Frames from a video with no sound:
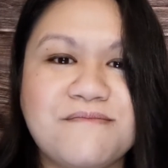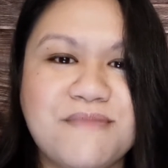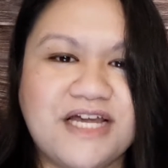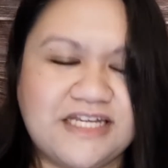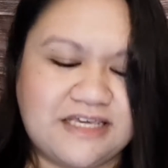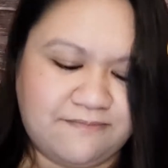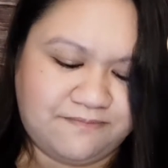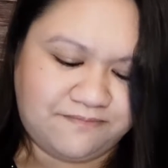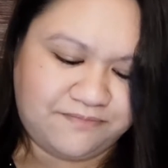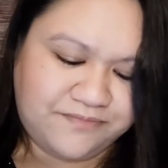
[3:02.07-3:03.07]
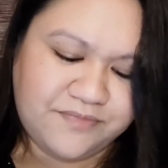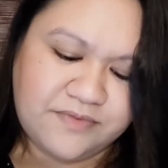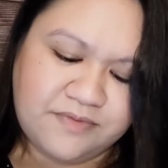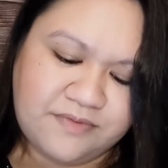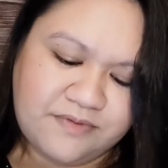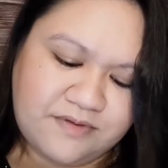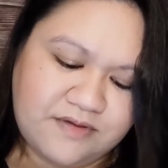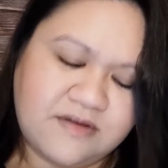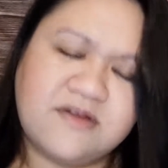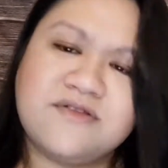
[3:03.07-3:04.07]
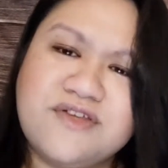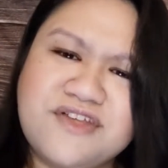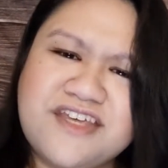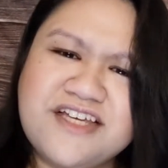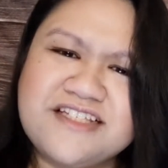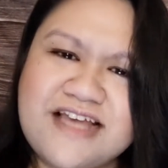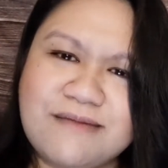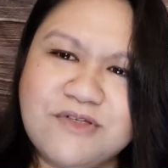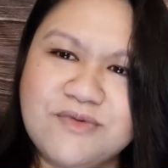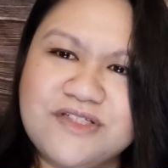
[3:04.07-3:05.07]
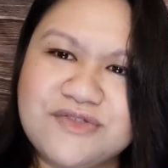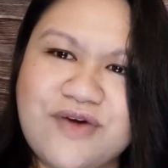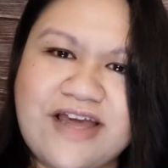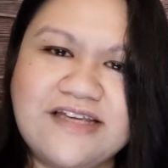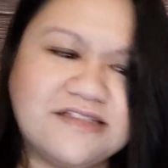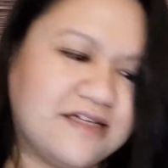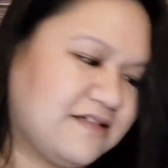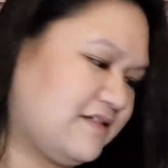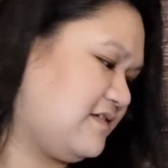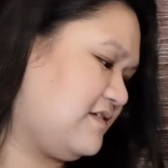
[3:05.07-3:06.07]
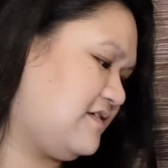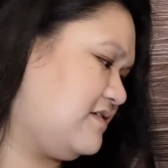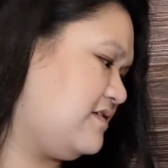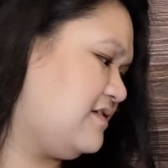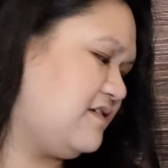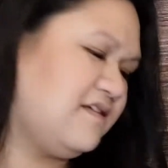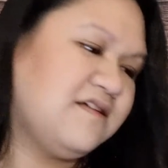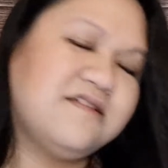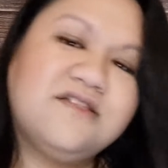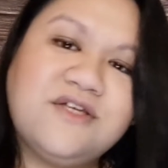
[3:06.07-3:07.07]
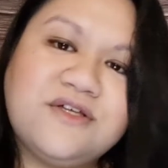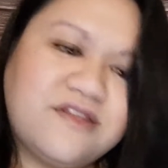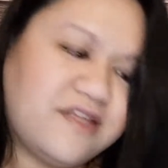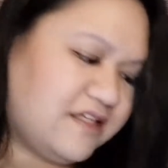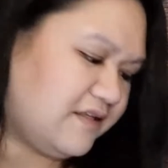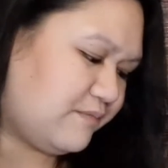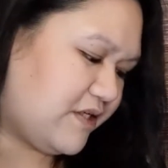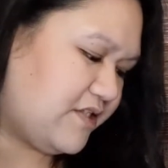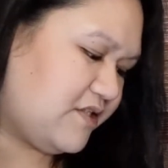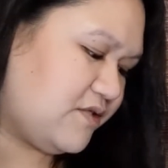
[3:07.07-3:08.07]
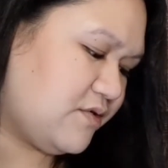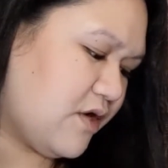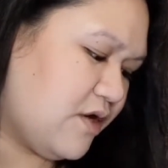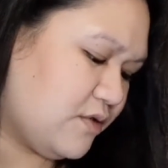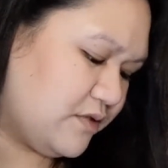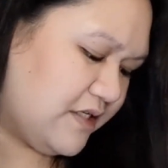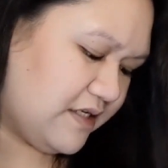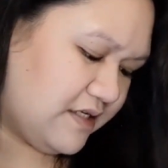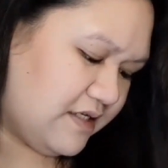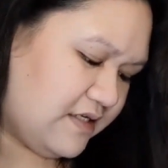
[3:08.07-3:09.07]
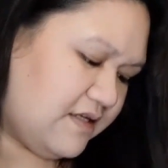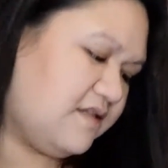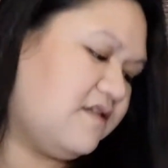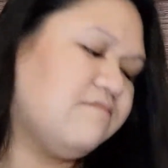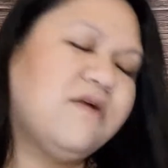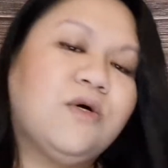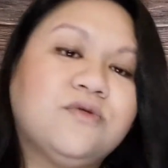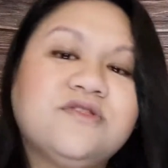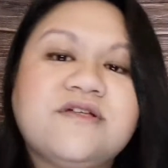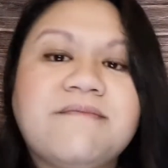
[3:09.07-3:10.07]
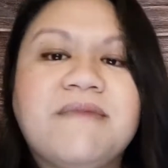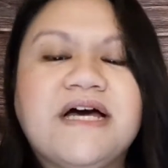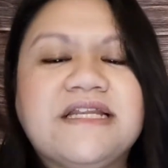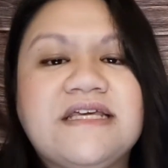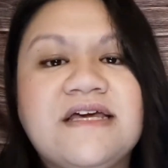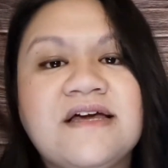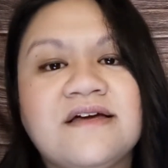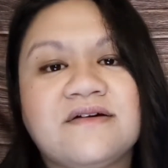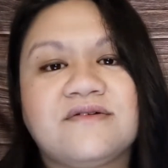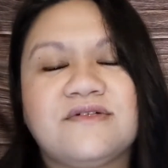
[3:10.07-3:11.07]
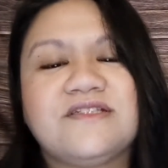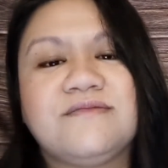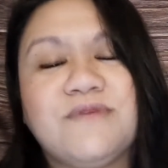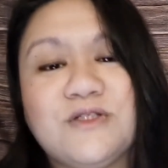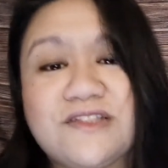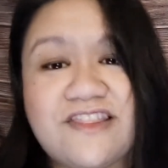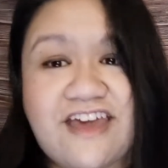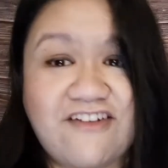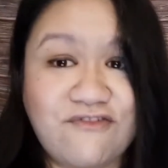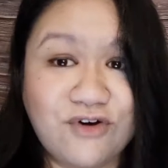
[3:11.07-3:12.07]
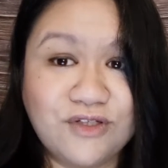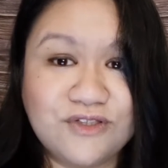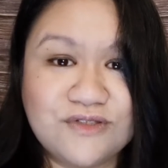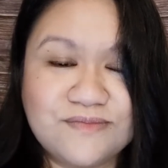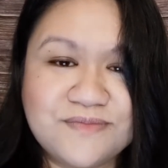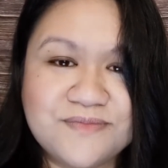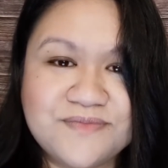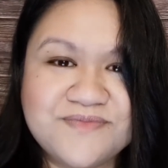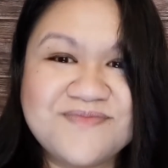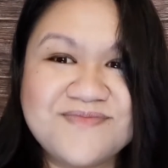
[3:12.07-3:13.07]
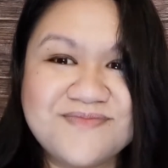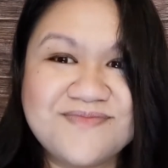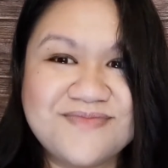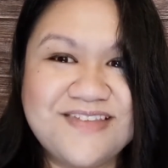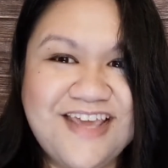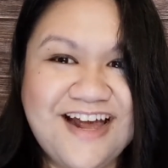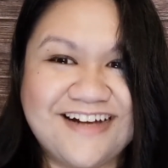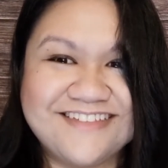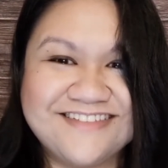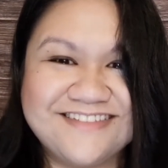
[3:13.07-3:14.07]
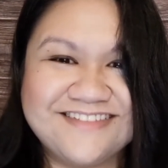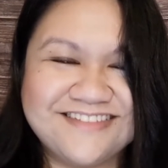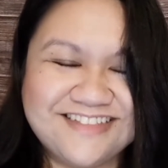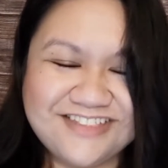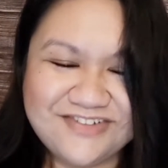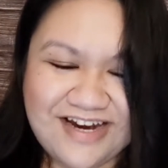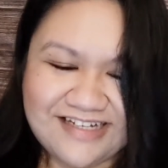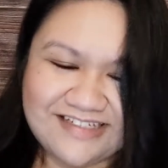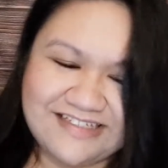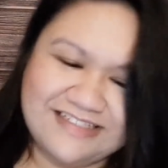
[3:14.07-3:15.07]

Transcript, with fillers: money. Do you think Simon was right? Do you think the person who owed the most money was the most thankful? Yeah, that's right